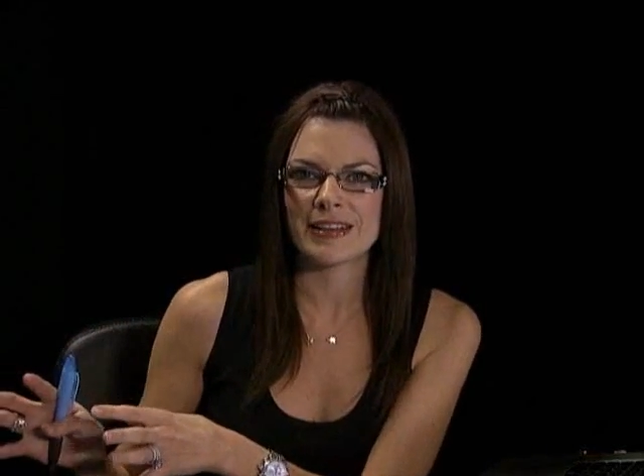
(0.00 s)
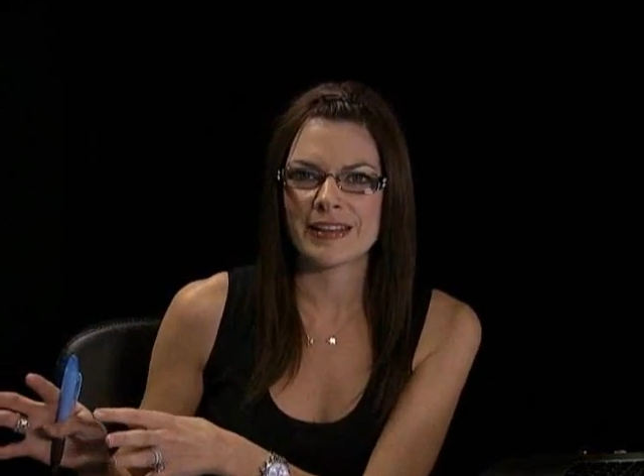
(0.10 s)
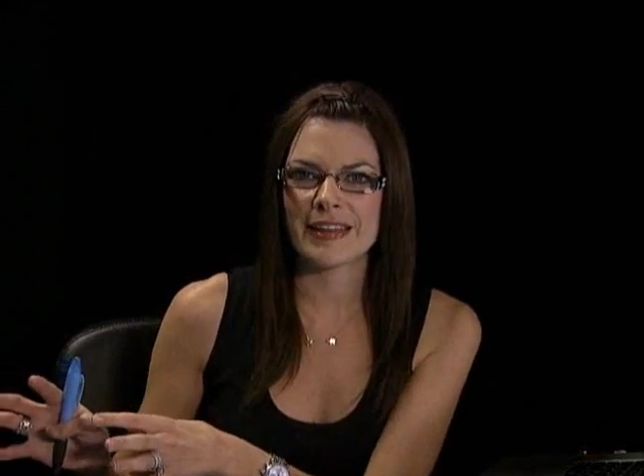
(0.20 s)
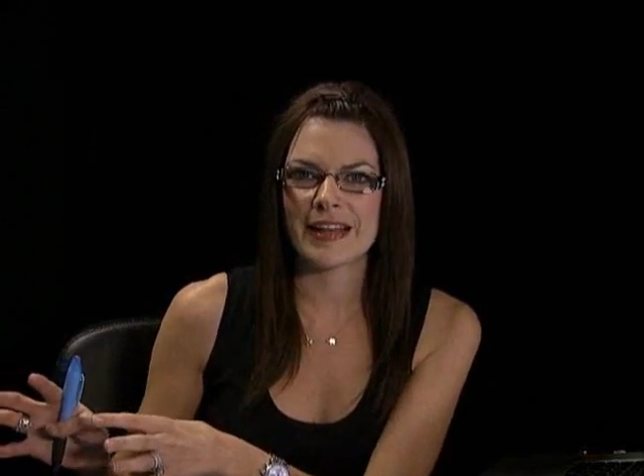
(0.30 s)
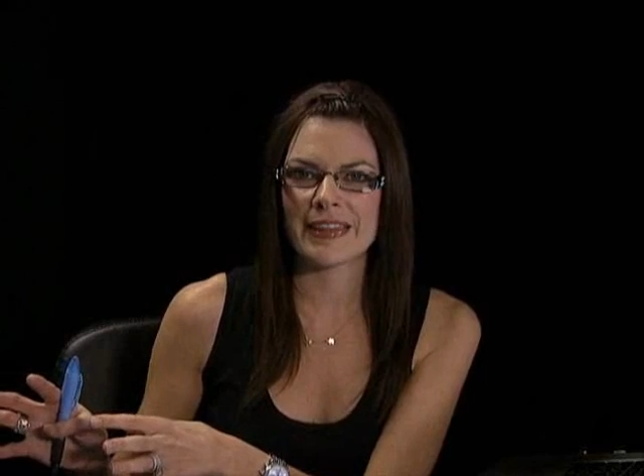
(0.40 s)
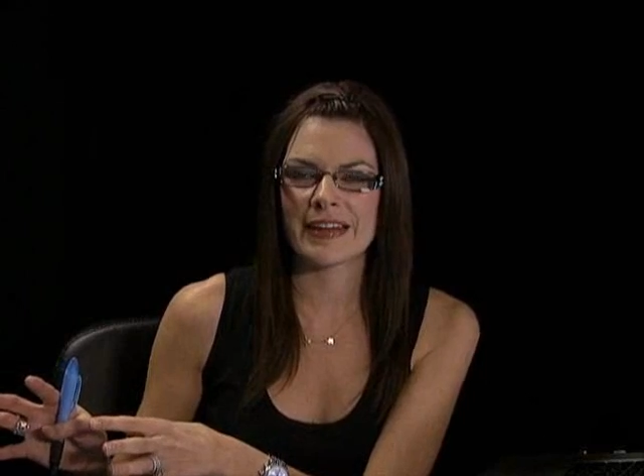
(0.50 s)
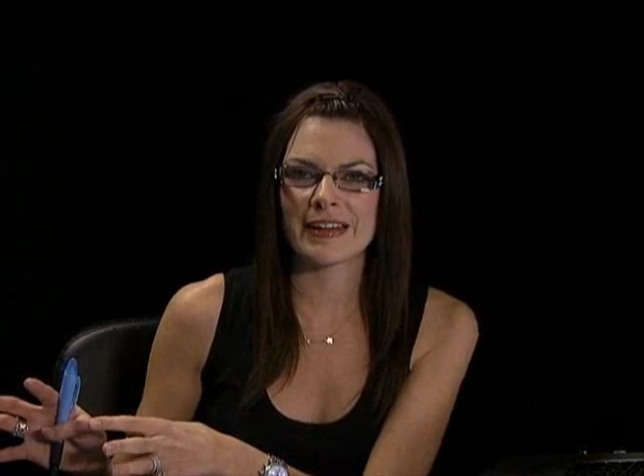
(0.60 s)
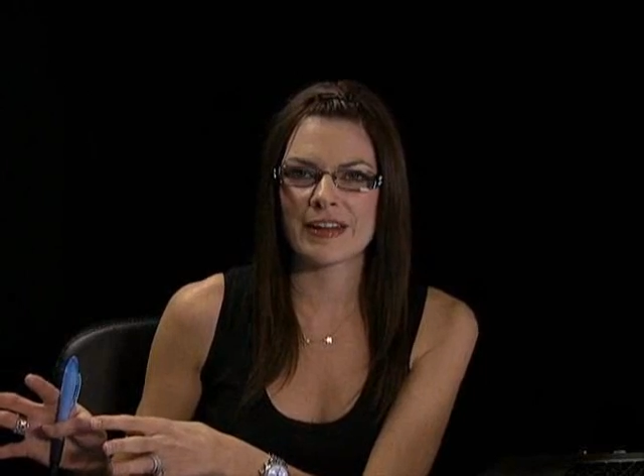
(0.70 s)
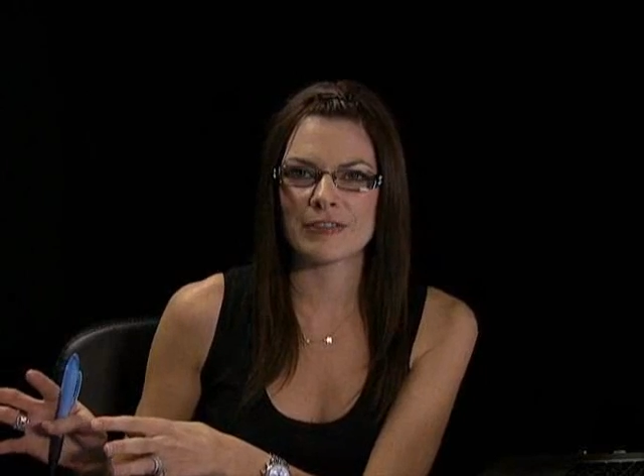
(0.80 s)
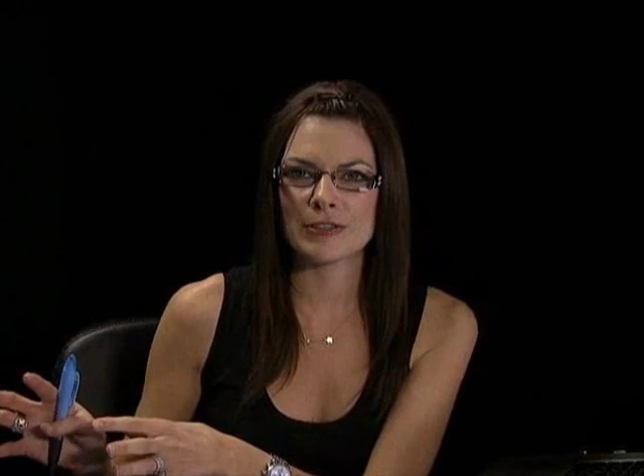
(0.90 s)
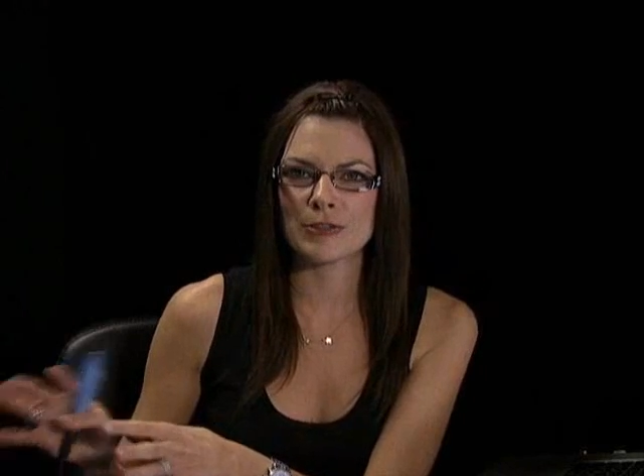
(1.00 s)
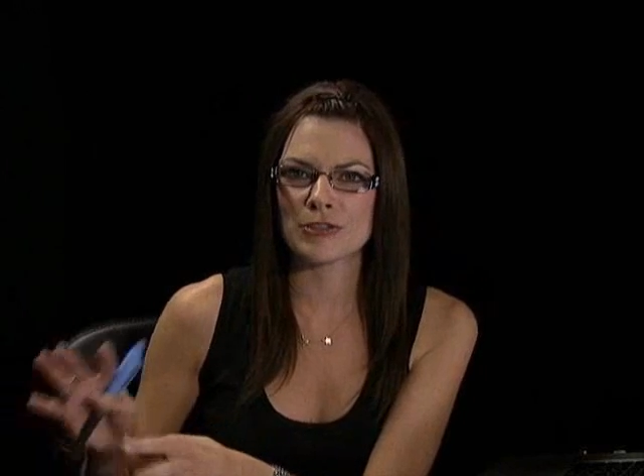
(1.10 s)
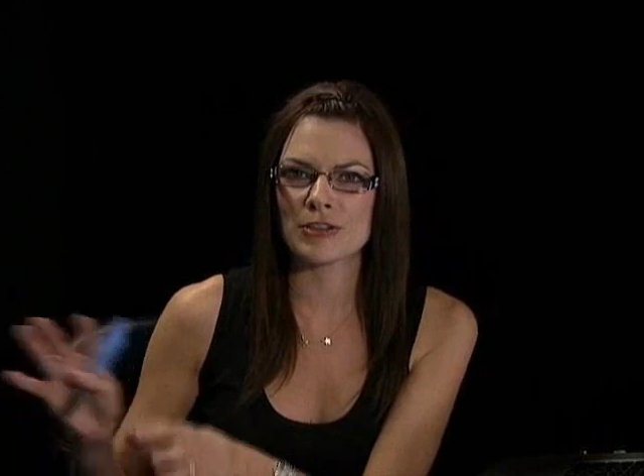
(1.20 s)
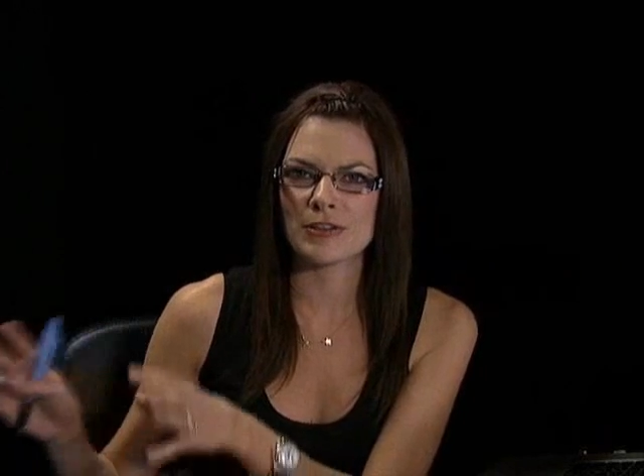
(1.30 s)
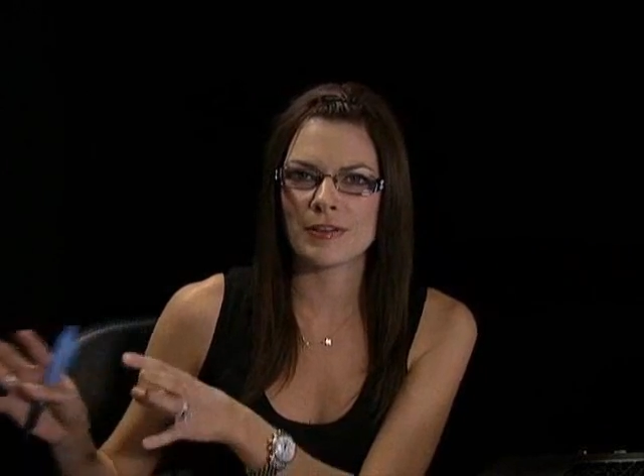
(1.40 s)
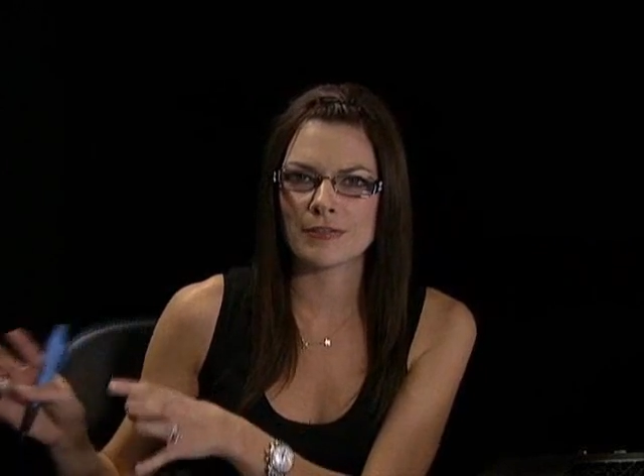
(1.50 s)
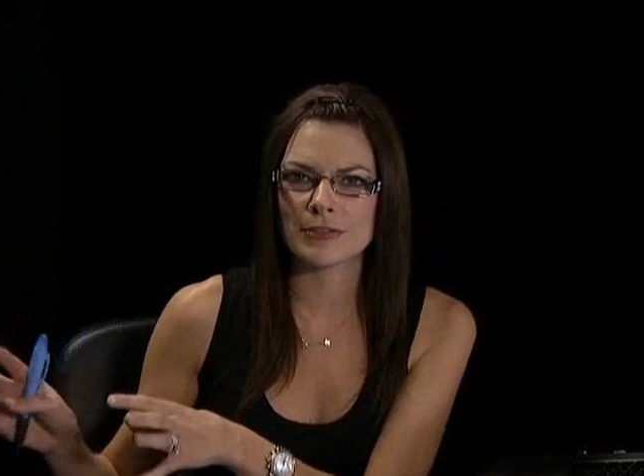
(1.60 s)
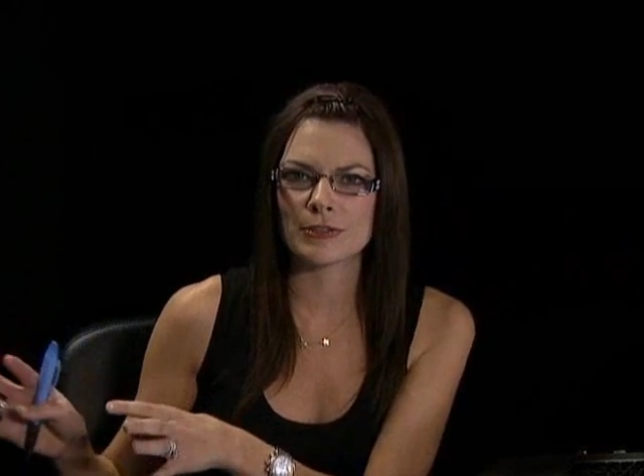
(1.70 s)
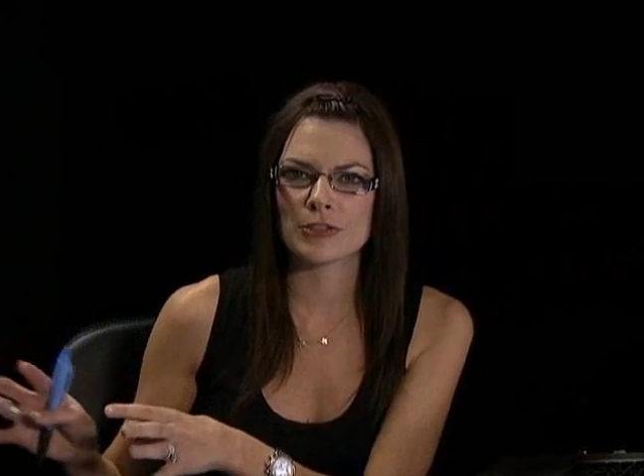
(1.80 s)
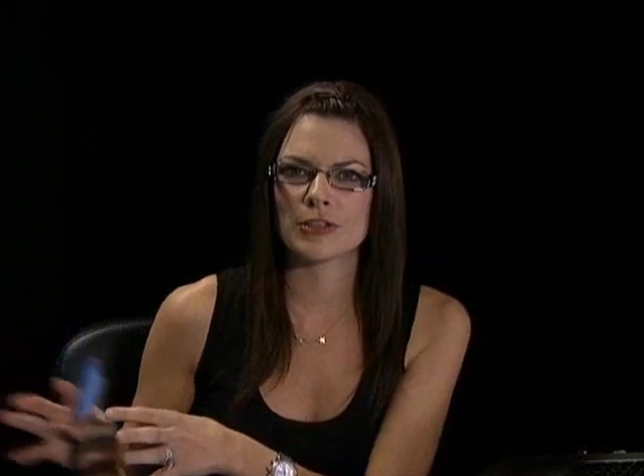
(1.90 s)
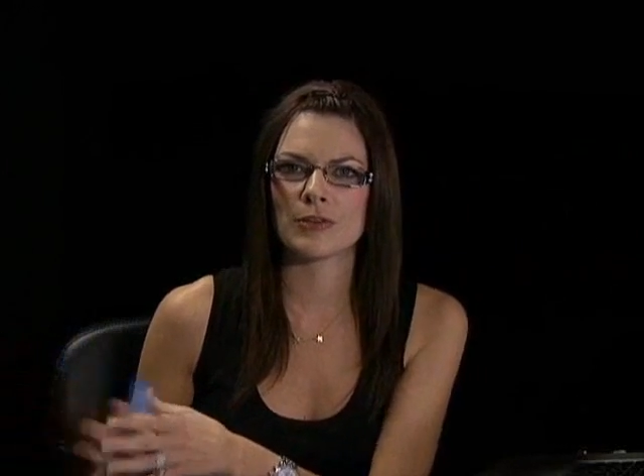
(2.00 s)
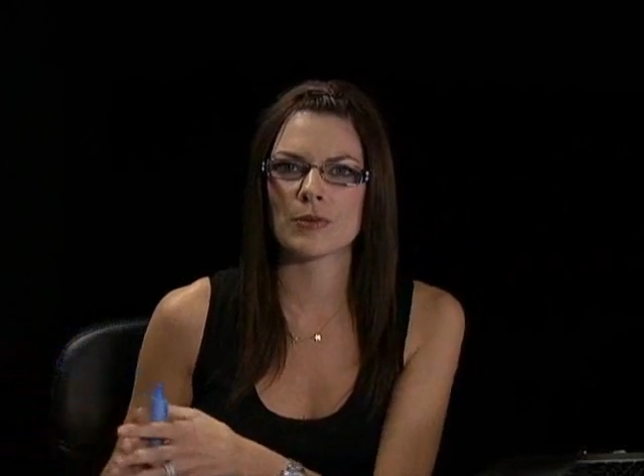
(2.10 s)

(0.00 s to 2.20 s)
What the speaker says: that evolution or revolution,